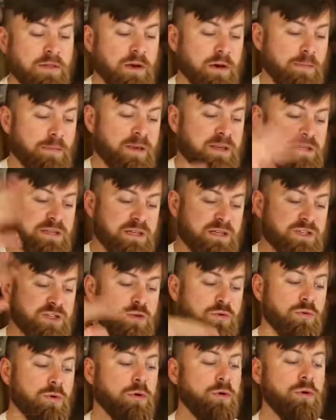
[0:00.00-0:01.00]
their business
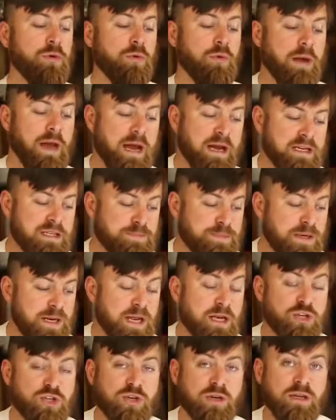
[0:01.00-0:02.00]
grew
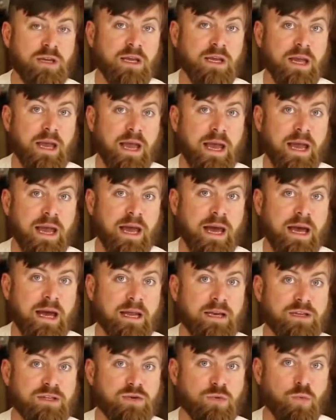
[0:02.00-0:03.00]
exponentially,
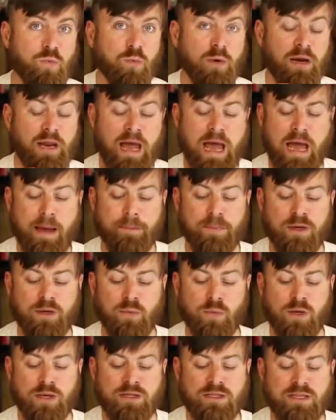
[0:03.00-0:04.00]
and what happened
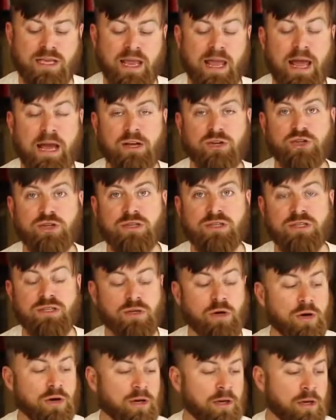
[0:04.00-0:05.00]
was they actually
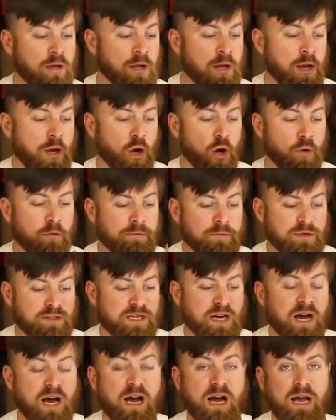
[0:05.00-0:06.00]
started, over
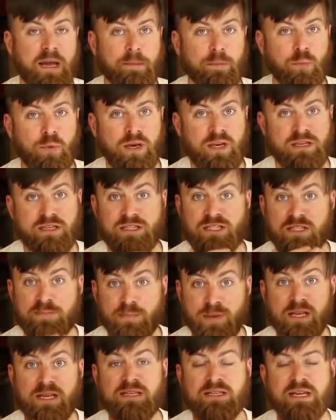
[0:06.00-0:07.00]
time, we
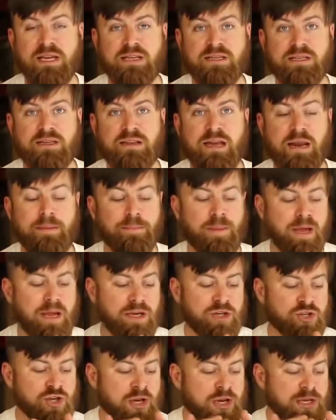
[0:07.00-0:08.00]
split tested that
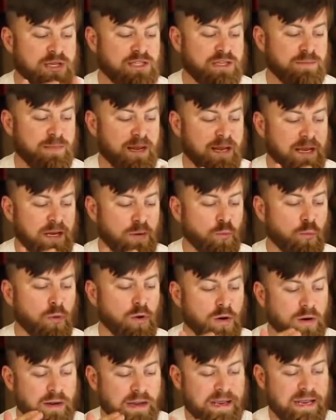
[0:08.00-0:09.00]
page to make it
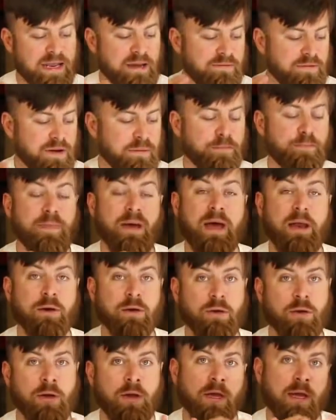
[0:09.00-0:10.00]
work even
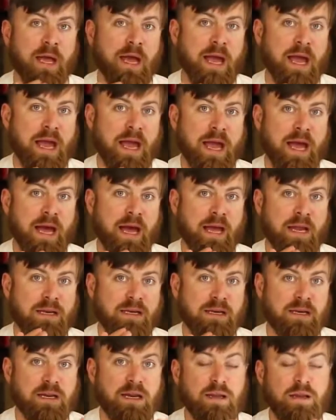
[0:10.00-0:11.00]
better.
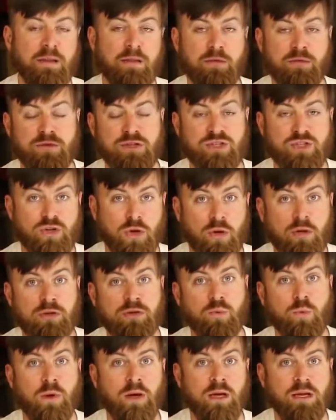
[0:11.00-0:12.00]
And the
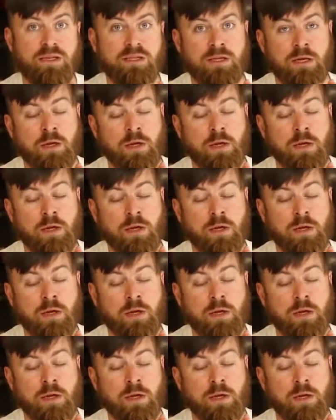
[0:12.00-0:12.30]
result was